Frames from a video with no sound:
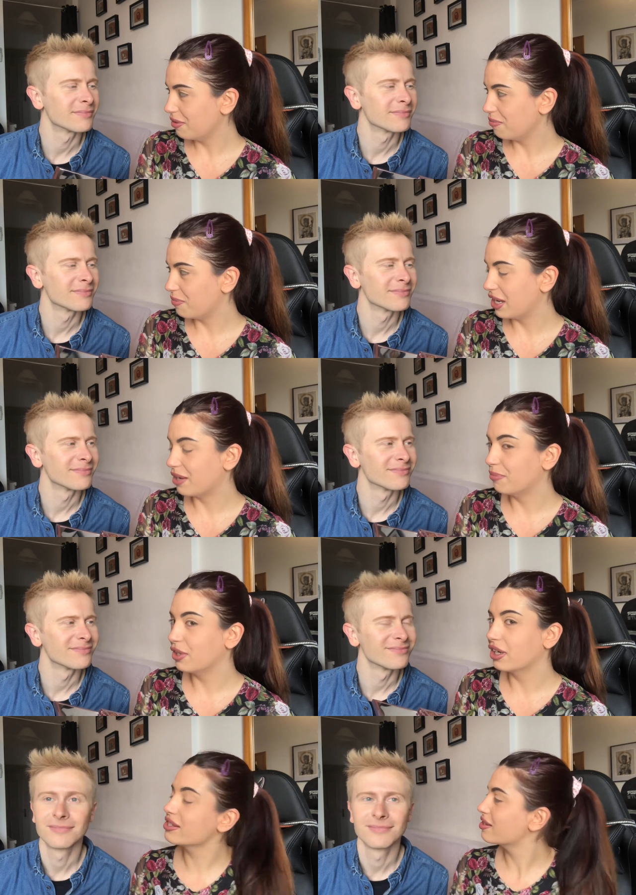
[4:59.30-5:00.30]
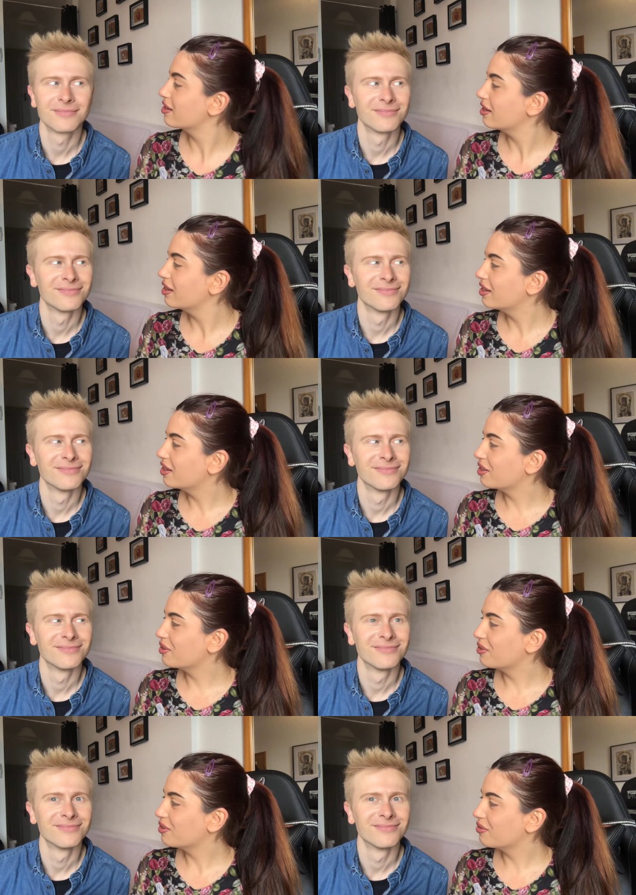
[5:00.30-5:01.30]
Speaker 1: makeup looks,
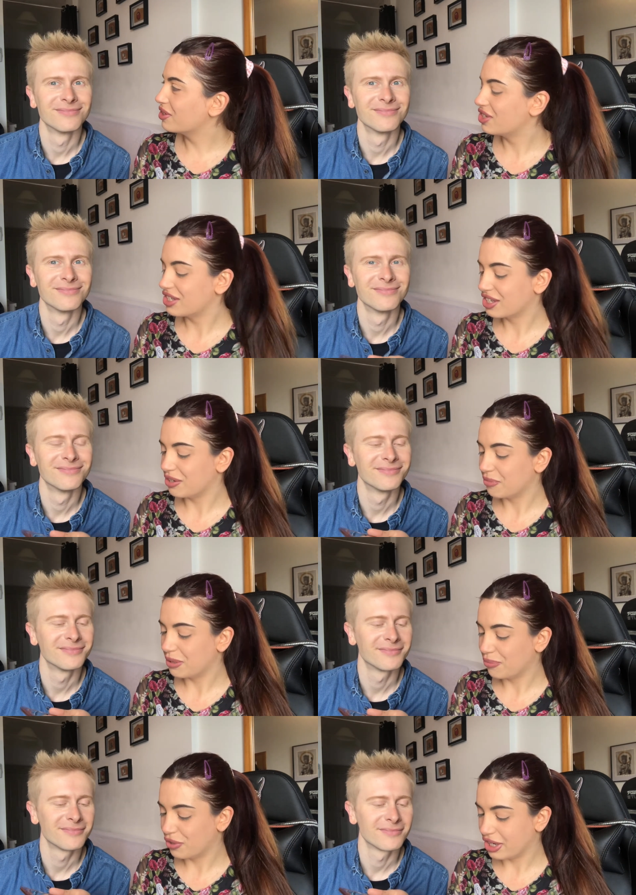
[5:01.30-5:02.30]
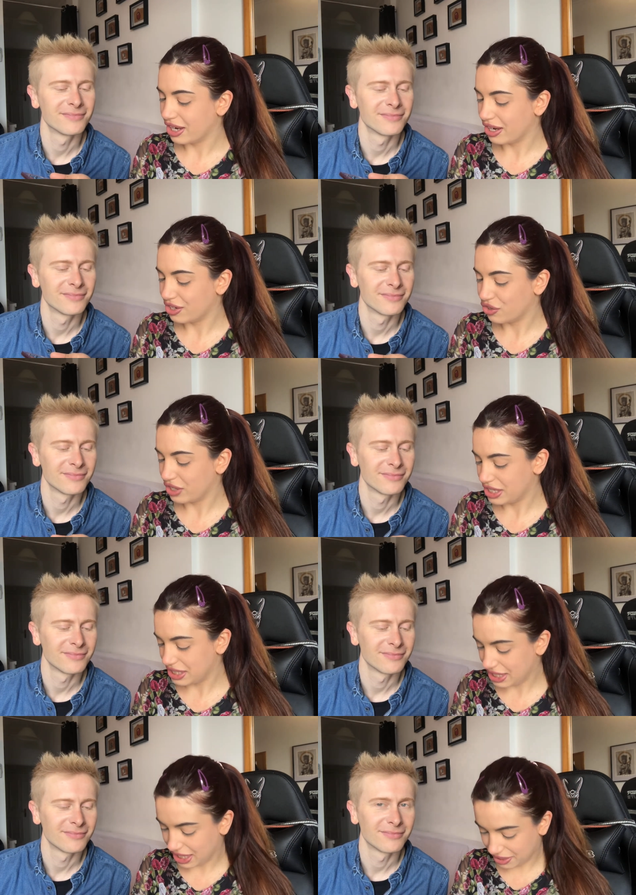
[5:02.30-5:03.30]
which is gonna be pretty
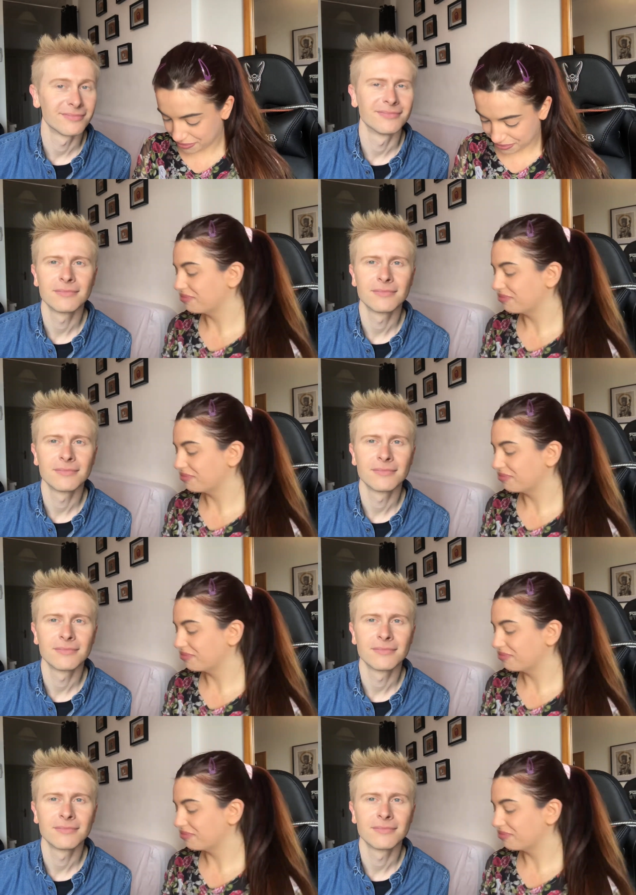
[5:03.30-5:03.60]
interesting.